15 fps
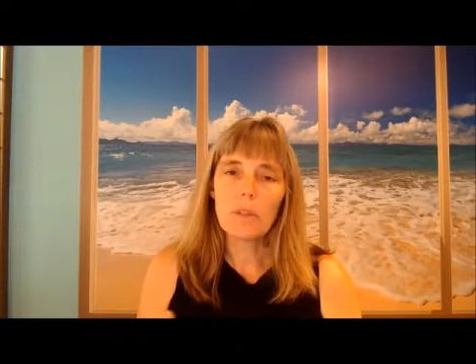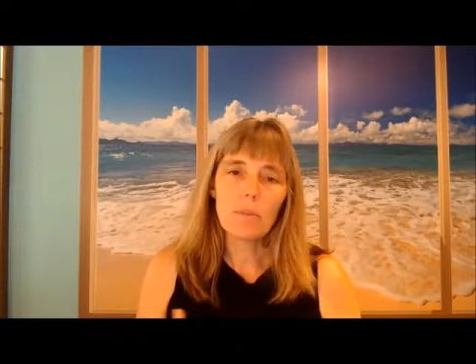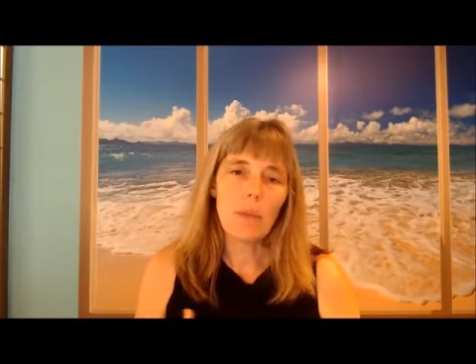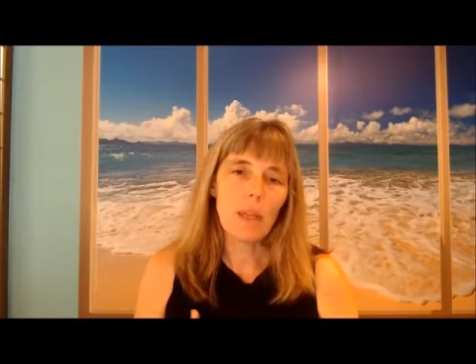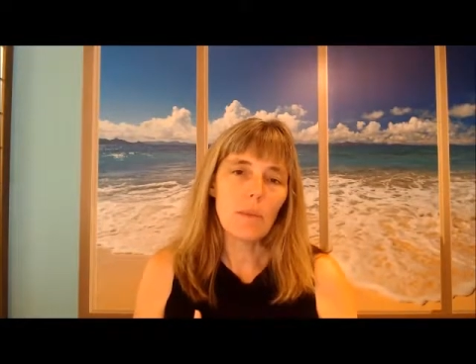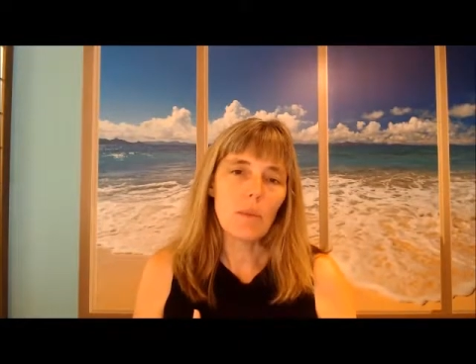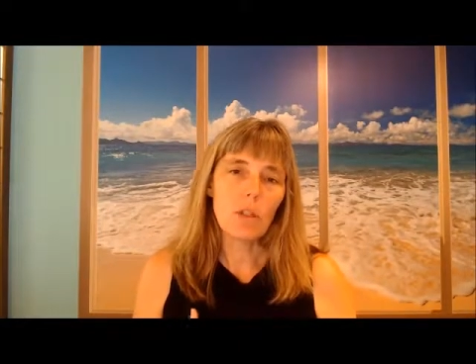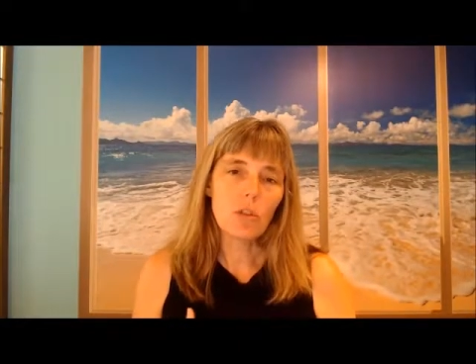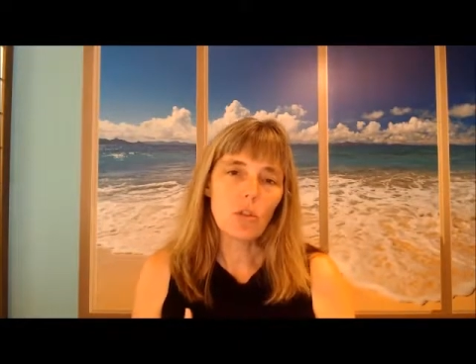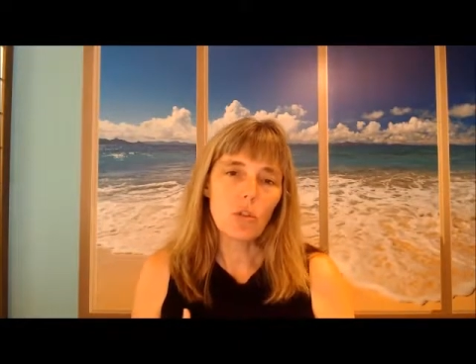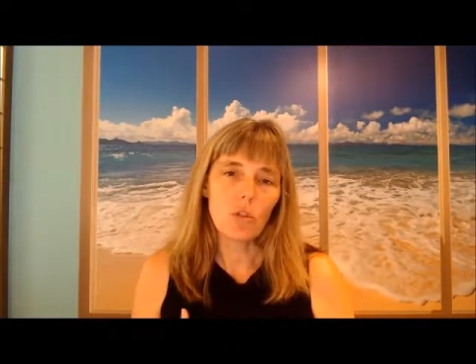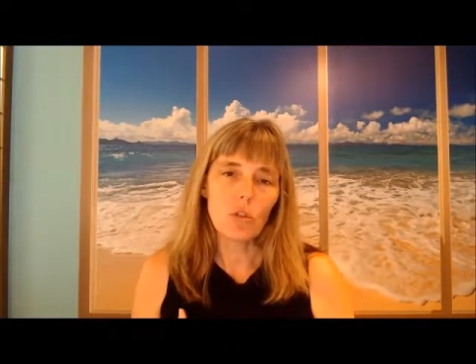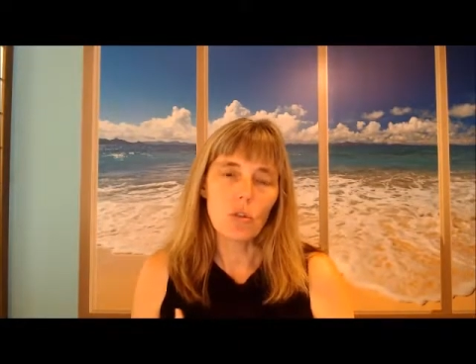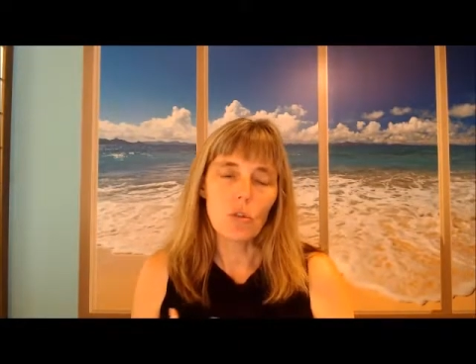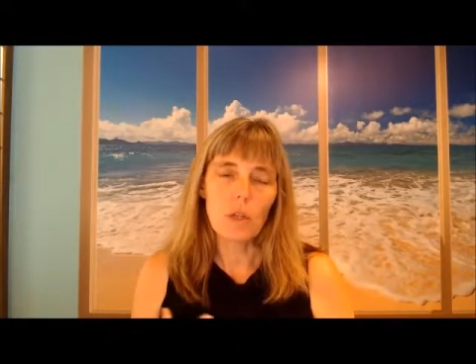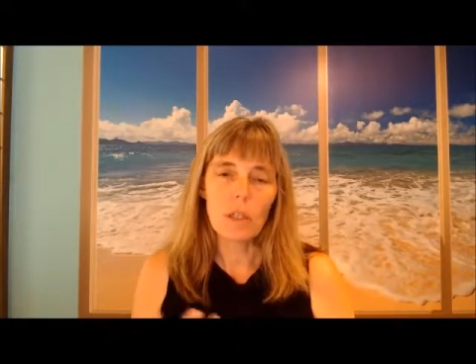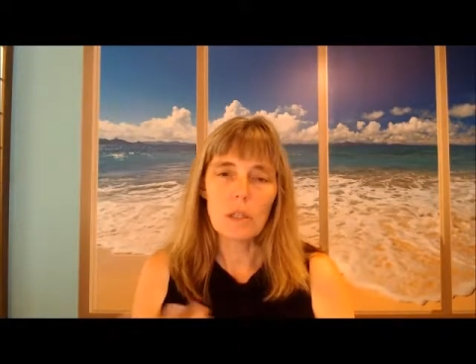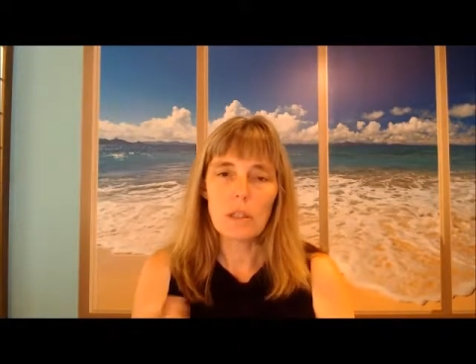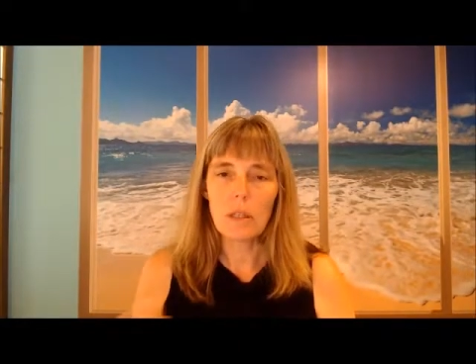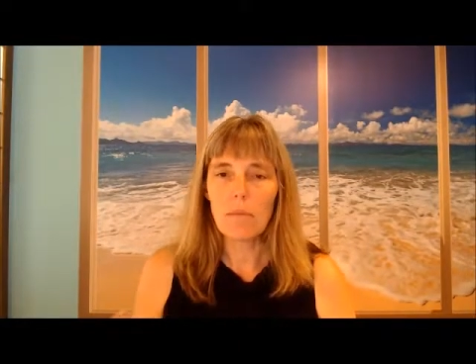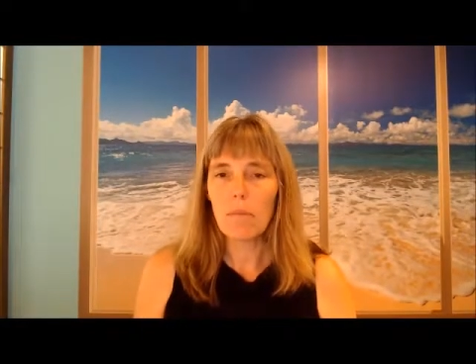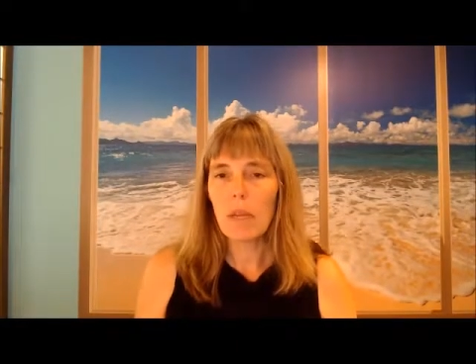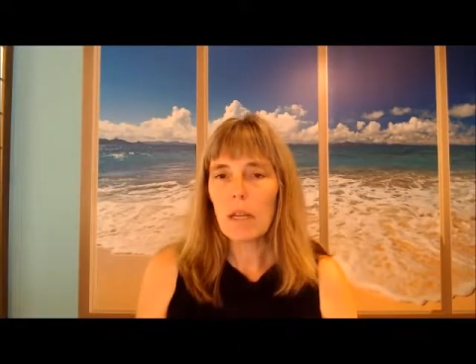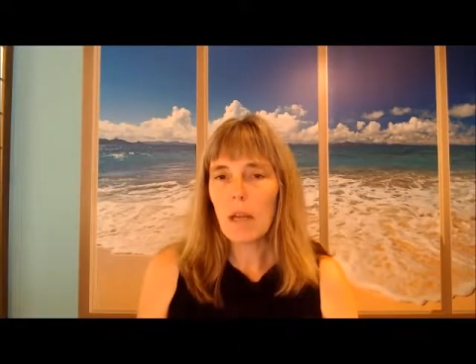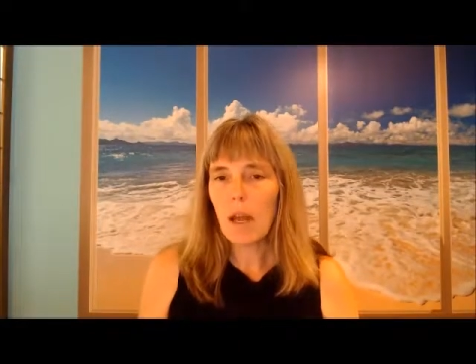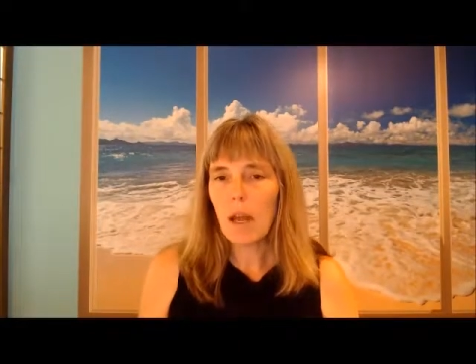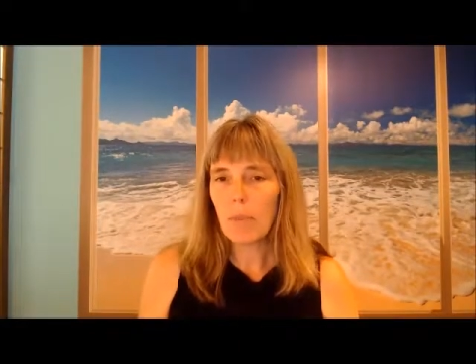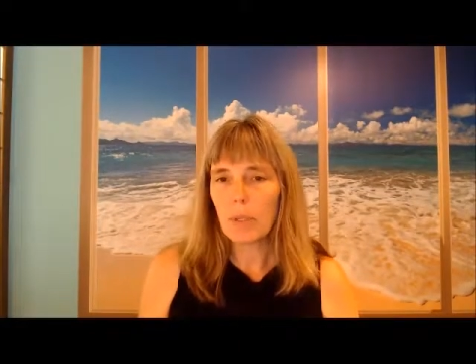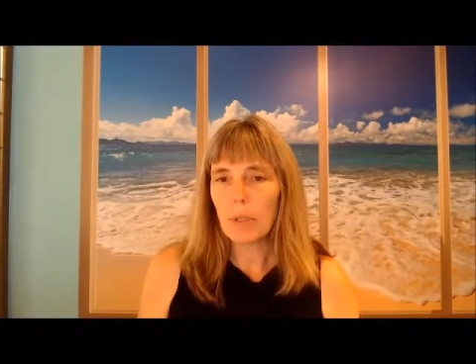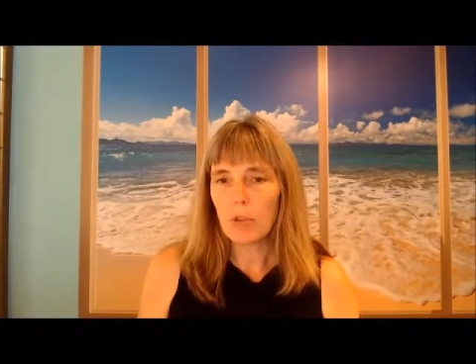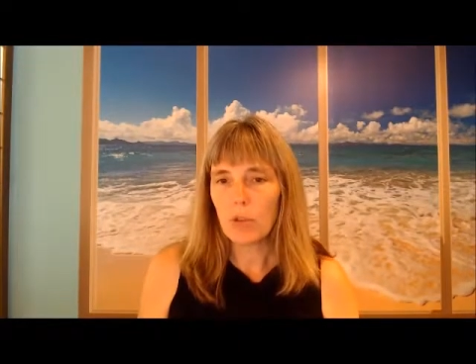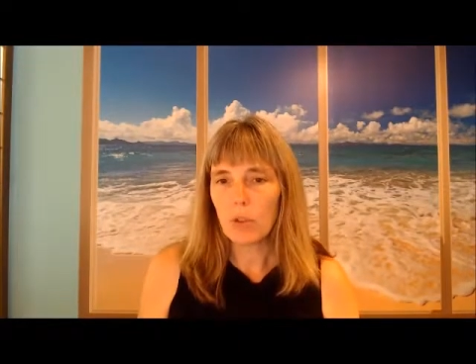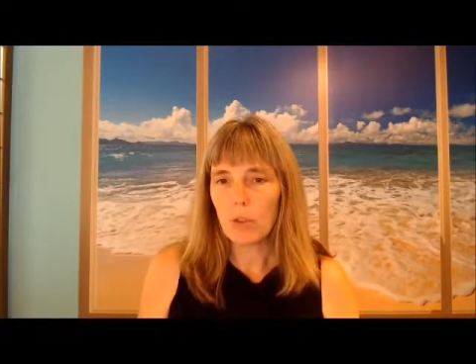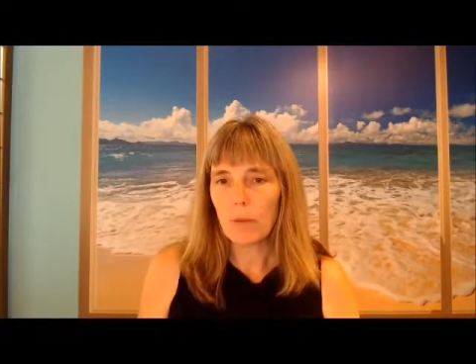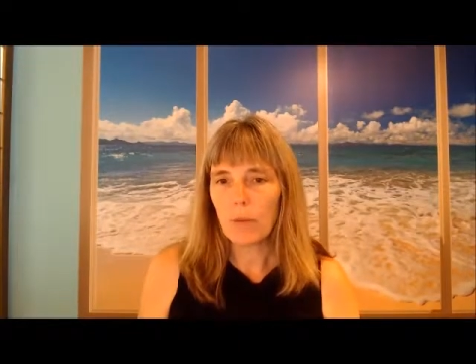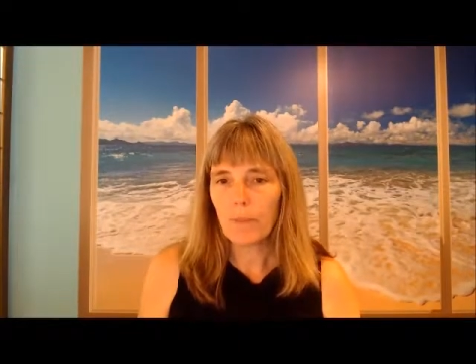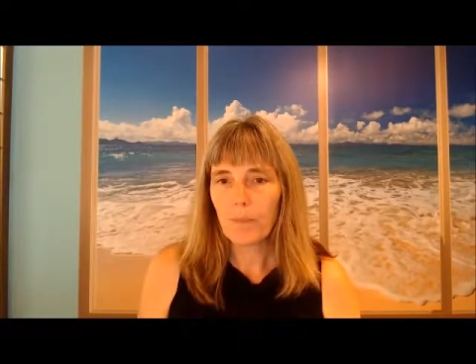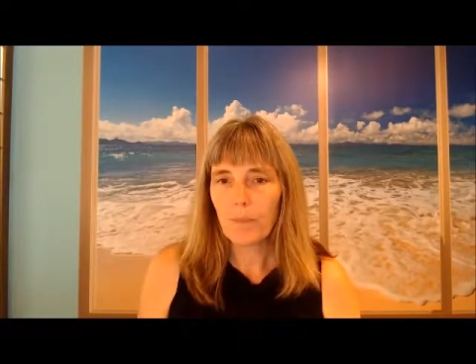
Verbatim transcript: may be true and some may not be true.